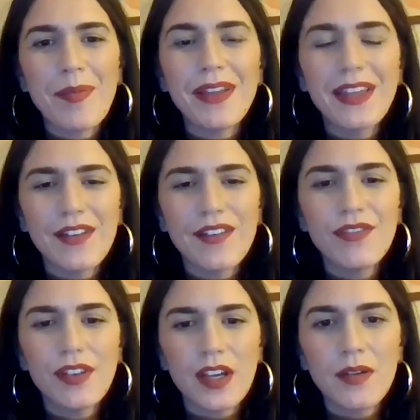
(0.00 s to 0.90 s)
up and
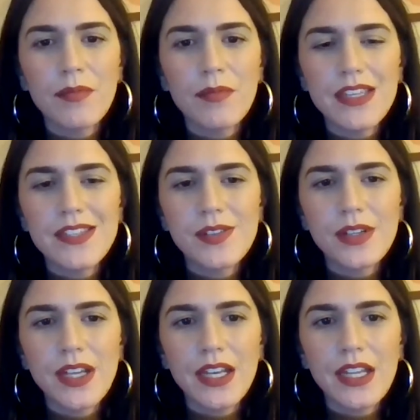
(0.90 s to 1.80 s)
give these
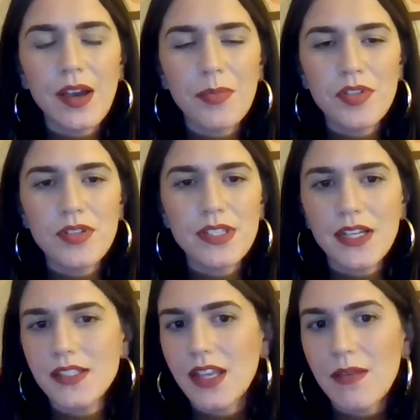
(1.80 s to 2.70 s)
three any opportunities
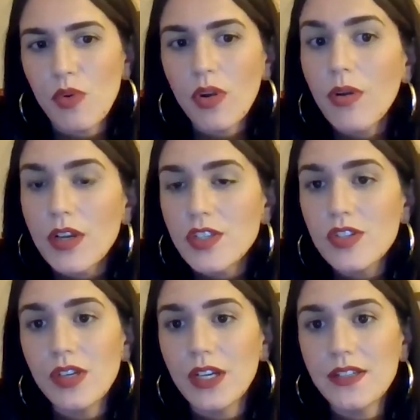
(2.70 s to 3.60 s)
to ask any more
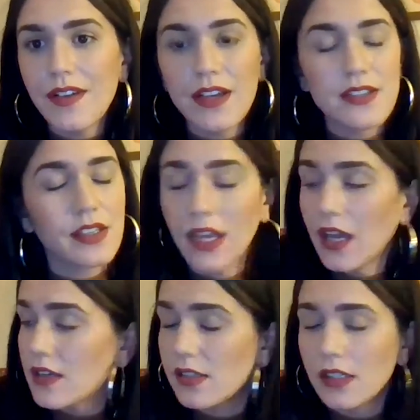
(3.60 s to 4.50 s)
questions. You guys have asked like
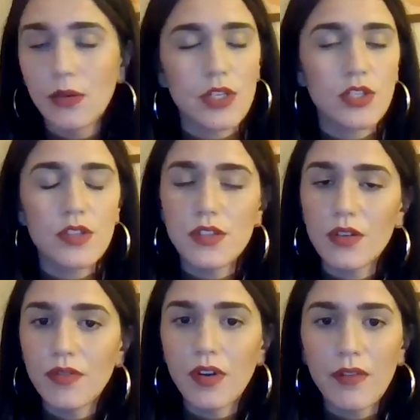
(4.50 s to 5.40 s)
excellent questions
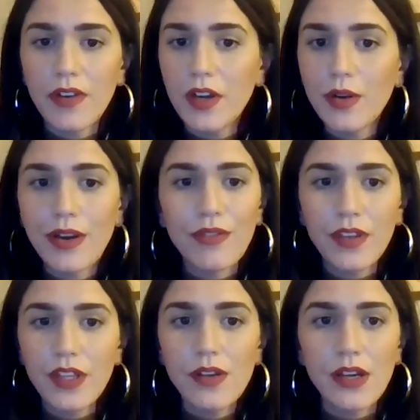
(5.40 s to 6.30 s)
so far. I'm very grateful
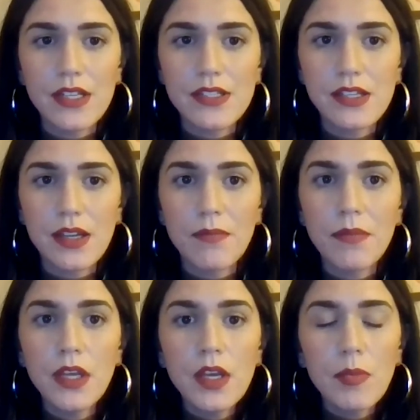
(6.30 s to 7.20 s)
that you guys
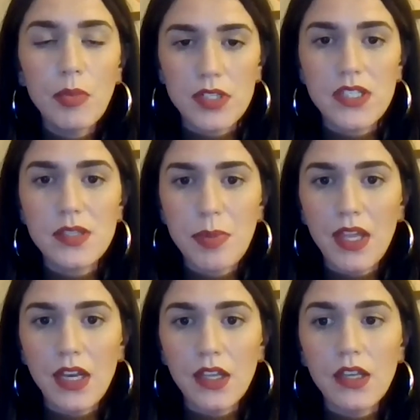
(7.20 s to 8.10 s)

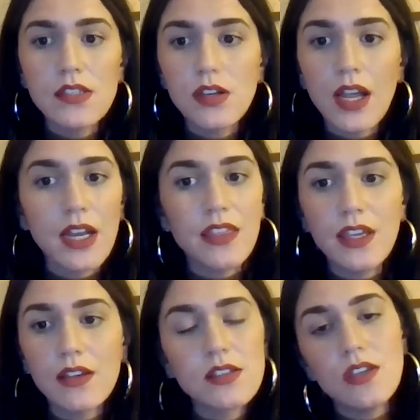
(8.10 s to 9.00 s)
participated. Is there
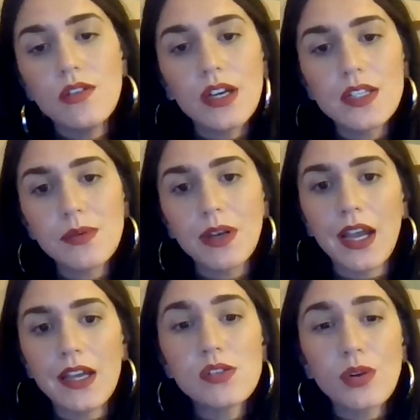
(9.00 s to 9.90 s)
anything else that you guys want to
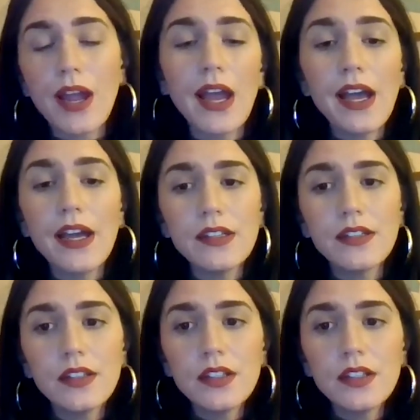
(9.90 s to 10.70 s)
ask or add?